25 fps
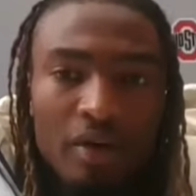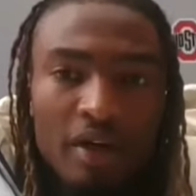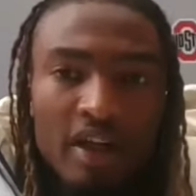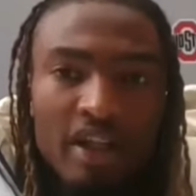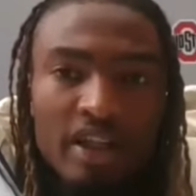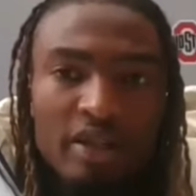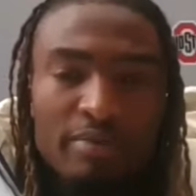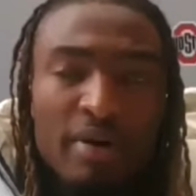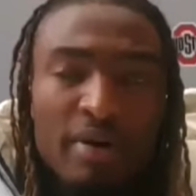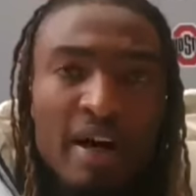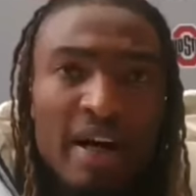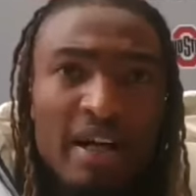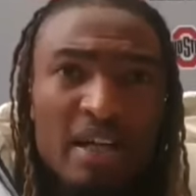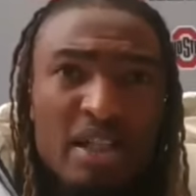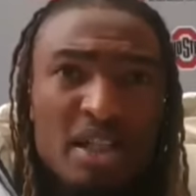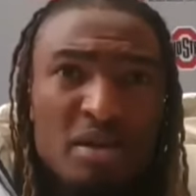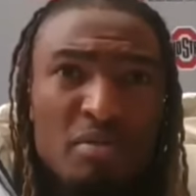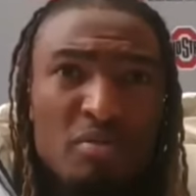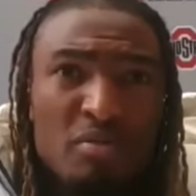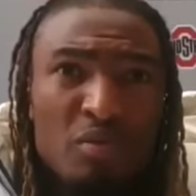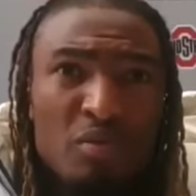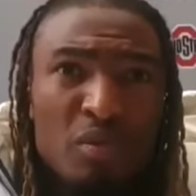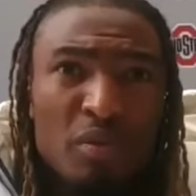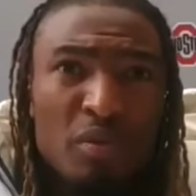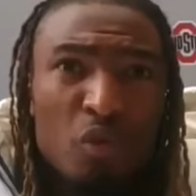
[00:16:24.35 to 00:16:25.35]
He's probably
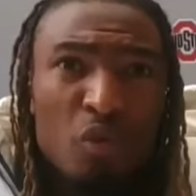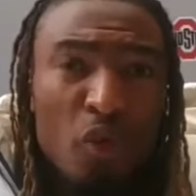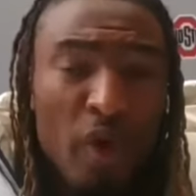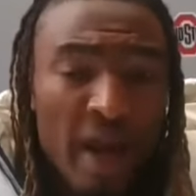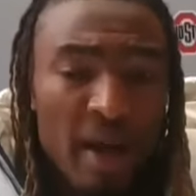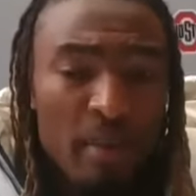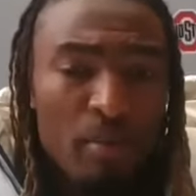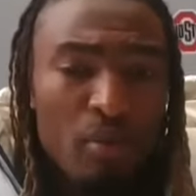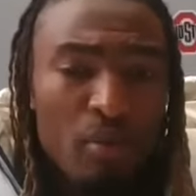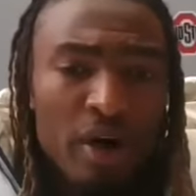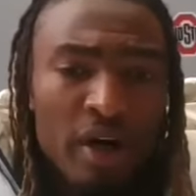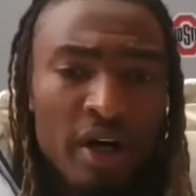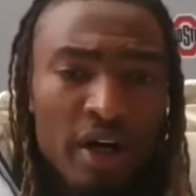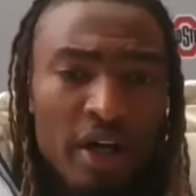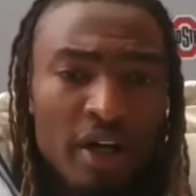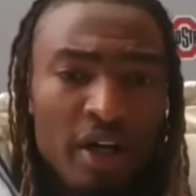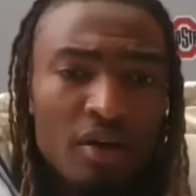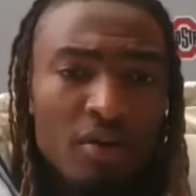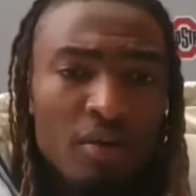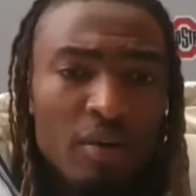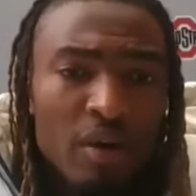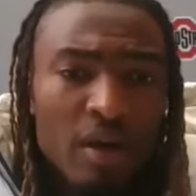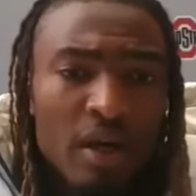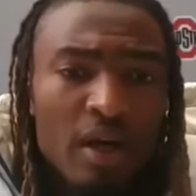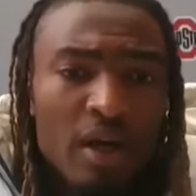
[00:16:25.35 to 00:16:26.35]
way more than
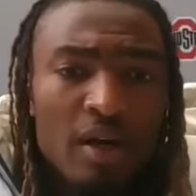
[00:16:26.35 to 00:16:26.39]
him.